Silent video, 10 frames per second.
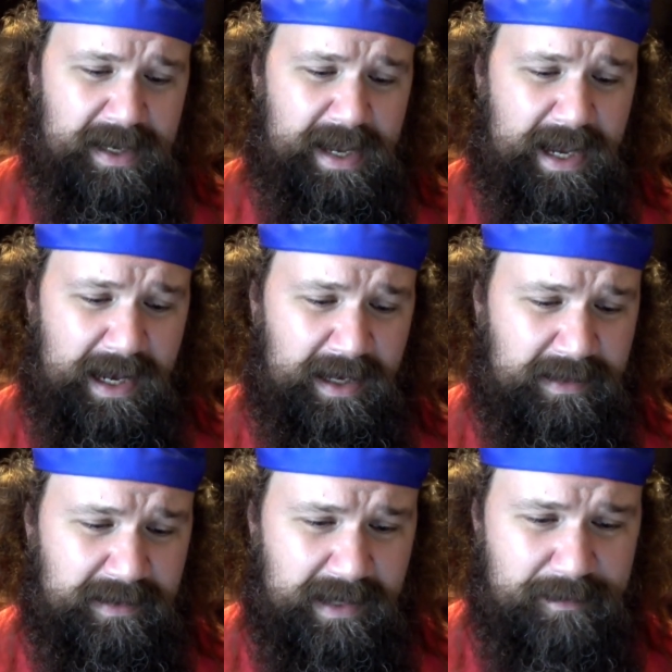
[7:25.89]

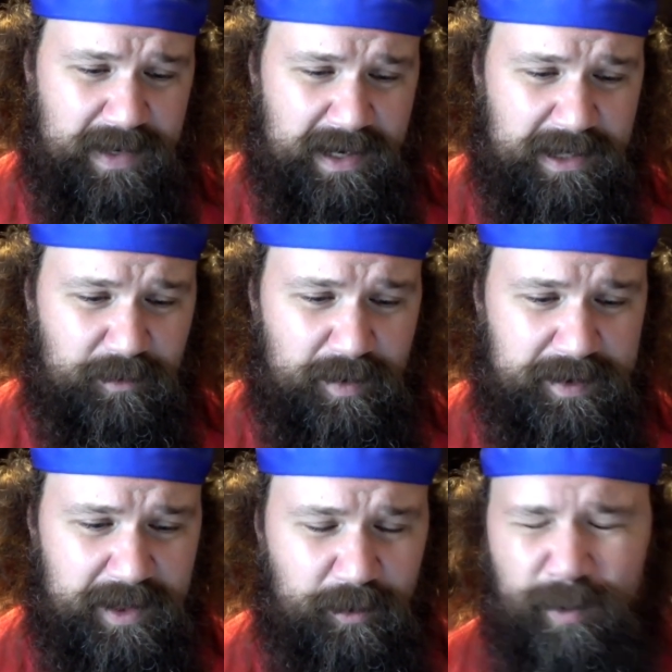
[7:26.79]
And I'm kind of
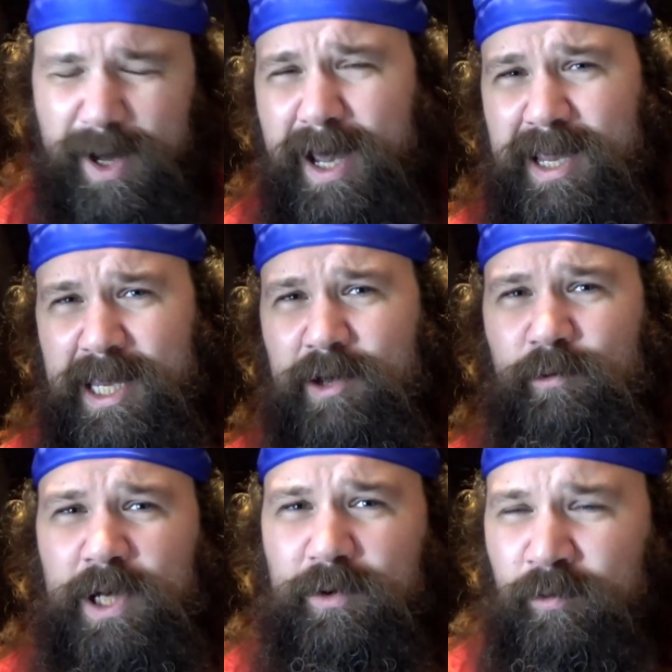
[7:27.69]
wondering why he
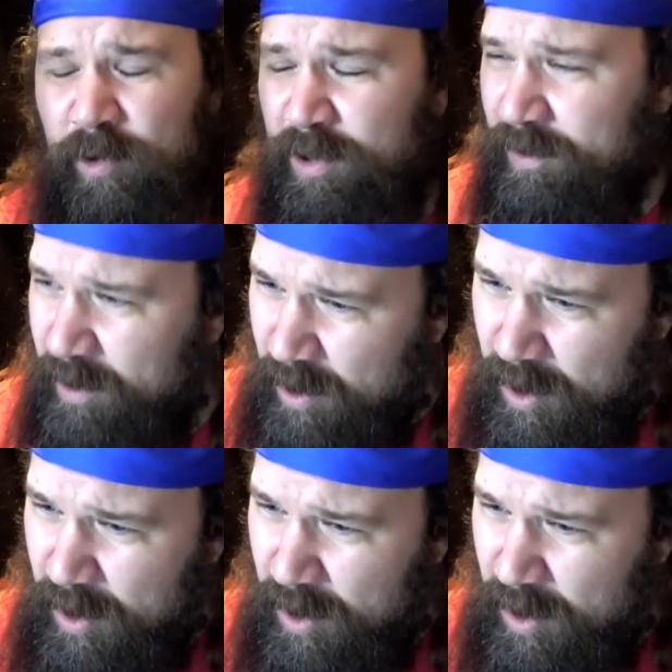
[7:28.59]
went with